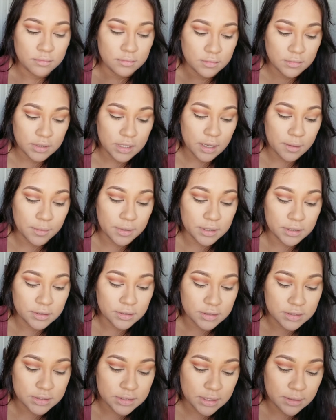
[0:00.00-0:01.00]
Now I'm going to do
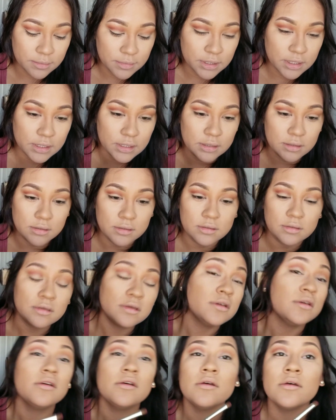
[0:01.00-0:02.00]
the same thing
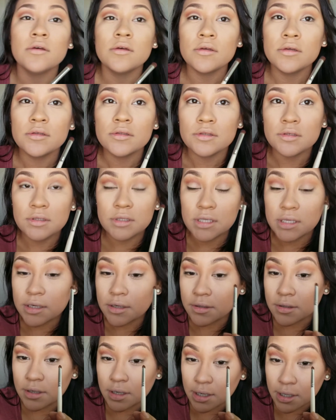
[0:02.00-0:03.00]
to the
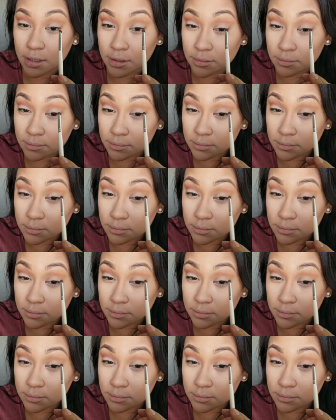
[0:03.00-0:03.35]
other eye.